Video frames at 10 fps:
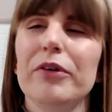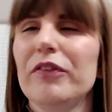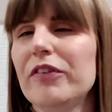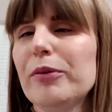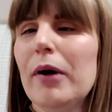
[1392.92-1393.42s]

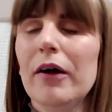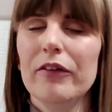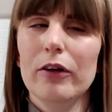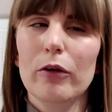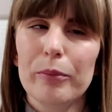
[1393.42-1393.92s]
But
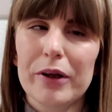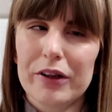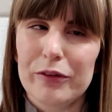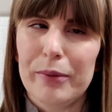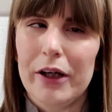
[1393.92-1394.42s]
£50 is a lot of
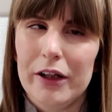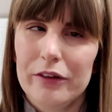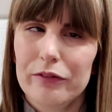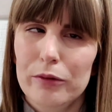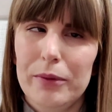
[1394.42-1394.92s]
money to
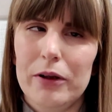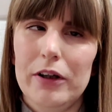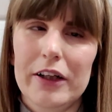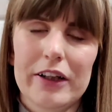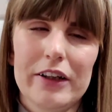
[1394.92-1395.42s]
pay for a
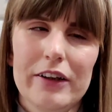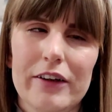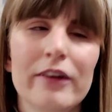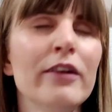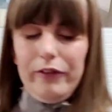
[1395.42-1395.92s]
pair of
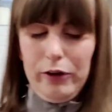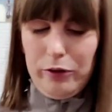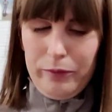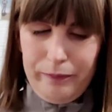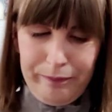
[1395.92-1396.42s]
leggings.
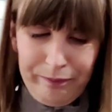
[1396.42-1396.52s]
So